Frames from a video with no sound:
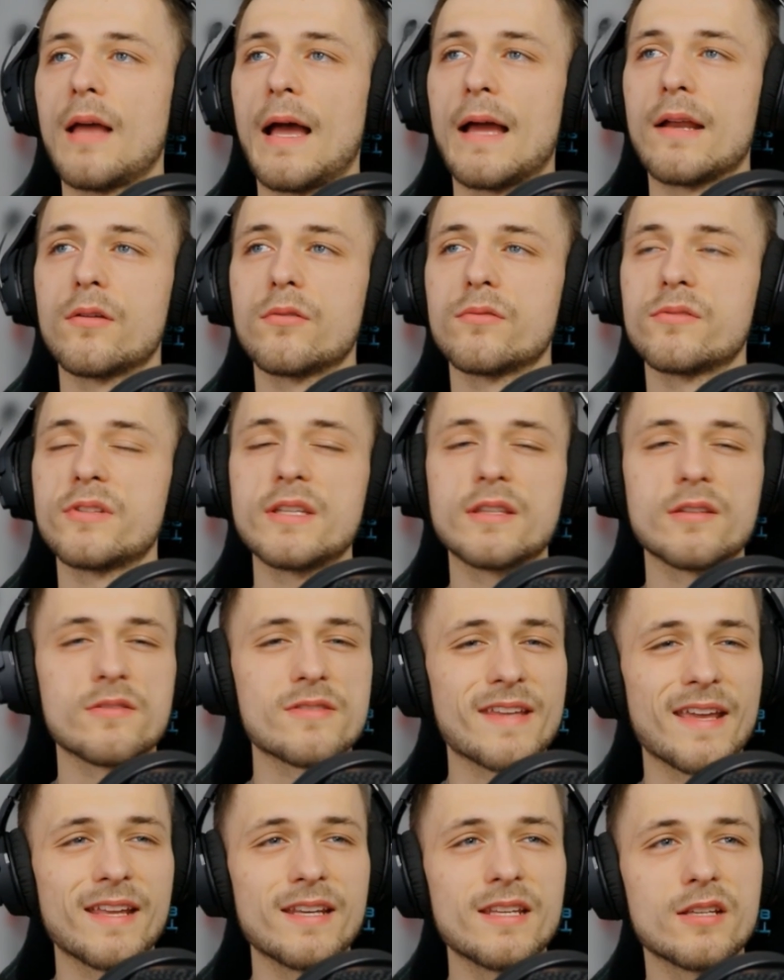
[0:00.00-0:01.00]
I don't think
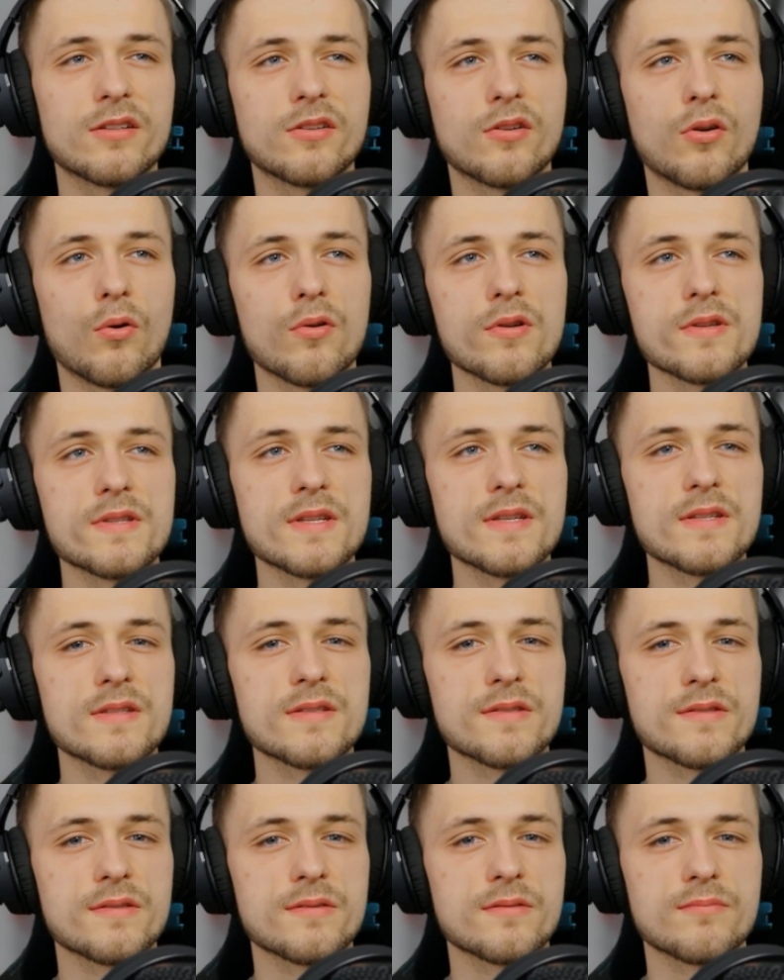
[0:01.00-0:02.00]
there's any
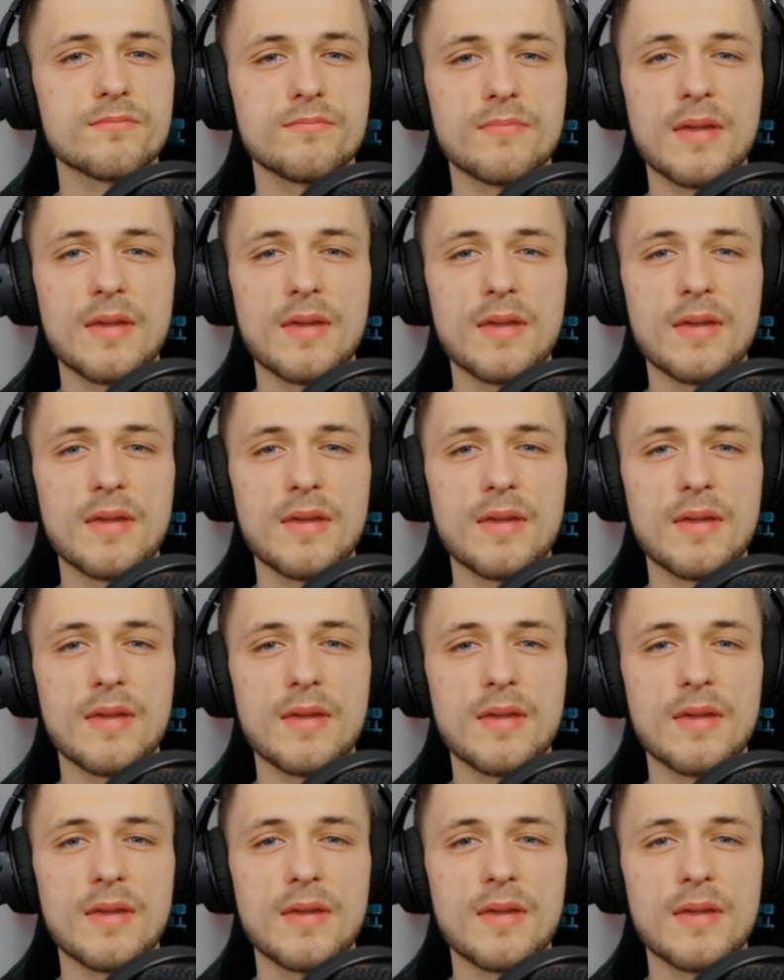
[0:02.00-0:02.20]
courses.